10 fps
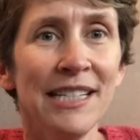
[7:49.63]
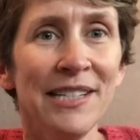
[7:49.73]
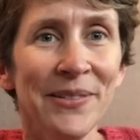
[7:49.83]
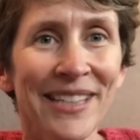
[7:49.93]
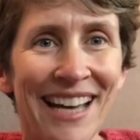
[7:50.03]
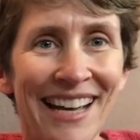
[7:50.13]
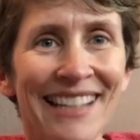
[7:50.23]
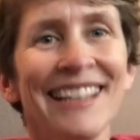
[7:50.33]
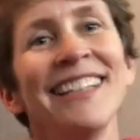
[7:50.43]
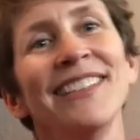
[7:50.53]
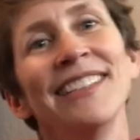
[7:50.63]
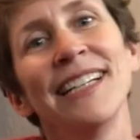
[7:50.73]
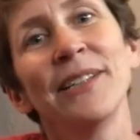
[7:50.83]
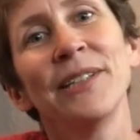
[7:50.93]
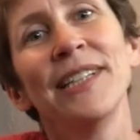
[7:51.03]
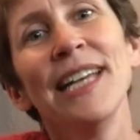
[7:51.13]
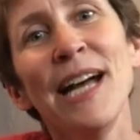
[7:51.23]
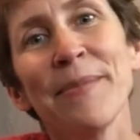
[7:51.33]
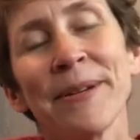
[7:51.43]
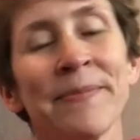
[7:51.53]
in doing that, you can download the
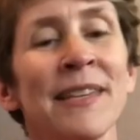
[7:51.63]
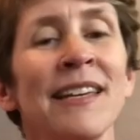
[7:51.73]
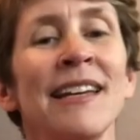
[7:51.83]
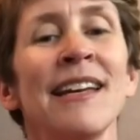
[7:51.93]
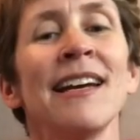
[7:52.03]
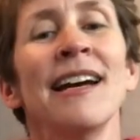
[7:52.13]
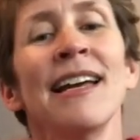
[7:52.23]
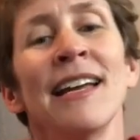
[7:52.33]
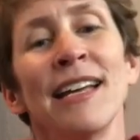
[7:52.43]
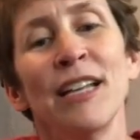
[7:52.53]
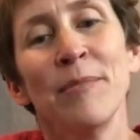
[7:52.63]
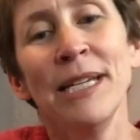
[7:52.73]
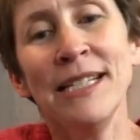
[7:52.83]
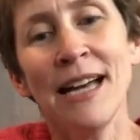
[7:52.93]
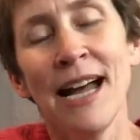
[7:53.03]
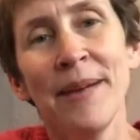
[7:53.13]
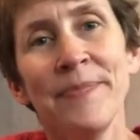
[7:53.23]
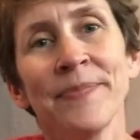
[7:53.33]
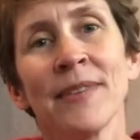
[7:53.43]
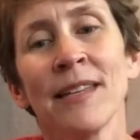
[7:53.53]
app. In the
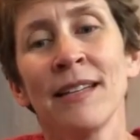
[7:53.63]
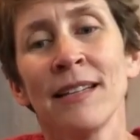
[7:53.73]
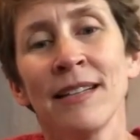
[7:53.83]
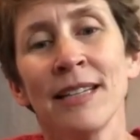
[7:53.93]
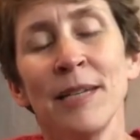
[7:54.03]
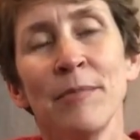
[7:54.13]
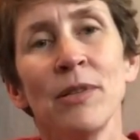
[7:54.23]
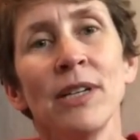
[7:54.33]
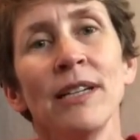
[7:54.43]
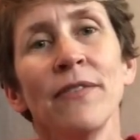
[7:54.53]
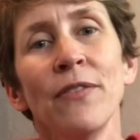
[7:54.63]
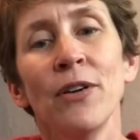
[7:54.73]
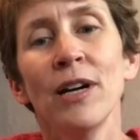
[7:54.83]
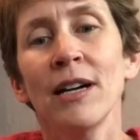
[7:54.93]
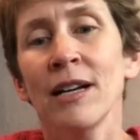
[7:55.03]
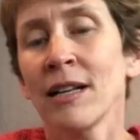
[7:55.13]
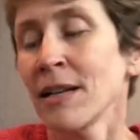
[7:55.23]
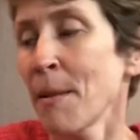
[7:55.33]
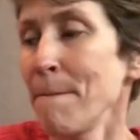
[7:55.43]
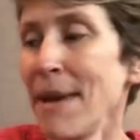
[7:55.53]
meantime, keep looking for
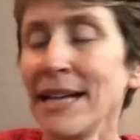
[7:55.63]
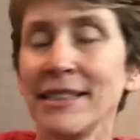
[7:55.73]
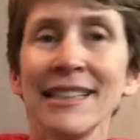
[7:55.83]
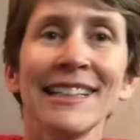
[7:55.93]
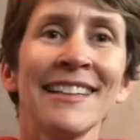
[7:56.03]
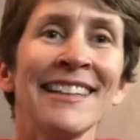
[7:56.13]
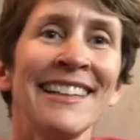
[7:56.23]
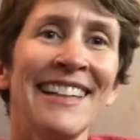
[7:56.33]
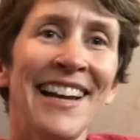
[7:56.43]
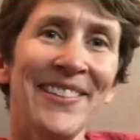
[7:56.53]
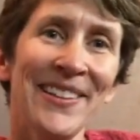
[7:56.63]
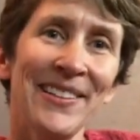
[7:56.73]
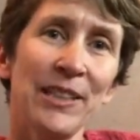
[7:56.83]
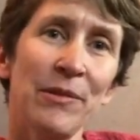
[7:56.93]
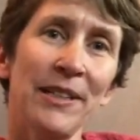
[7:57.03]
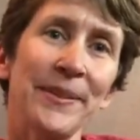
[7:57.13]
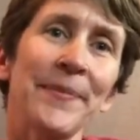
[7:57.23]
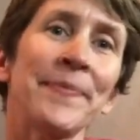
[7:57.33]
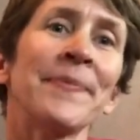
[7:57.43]
magic out there in the world.